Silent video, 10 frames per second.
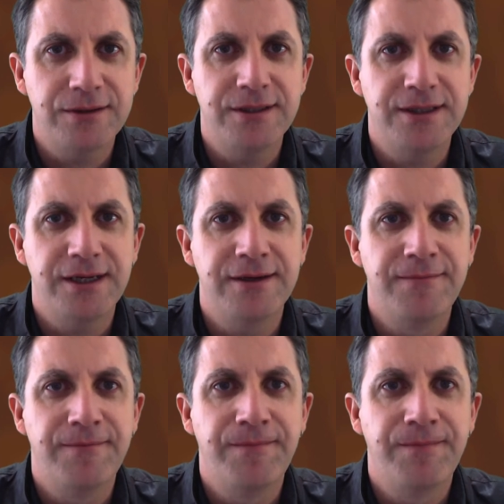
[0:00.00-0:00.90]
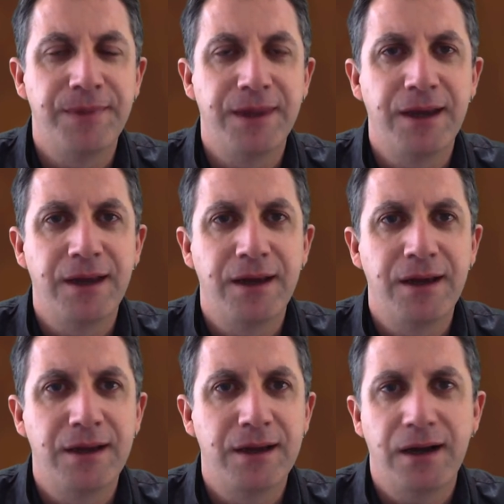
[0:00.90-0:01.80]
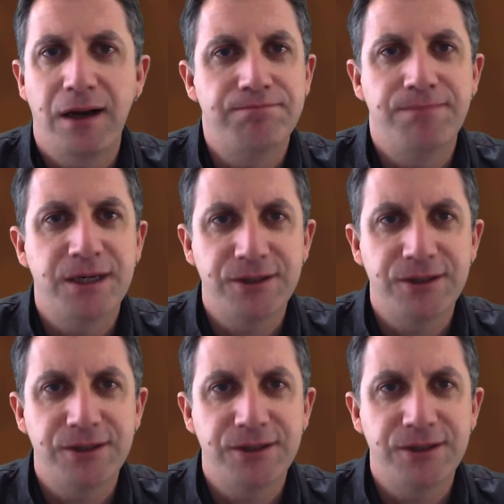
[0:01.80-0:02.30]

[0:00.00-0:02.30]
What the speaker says: you," she said. I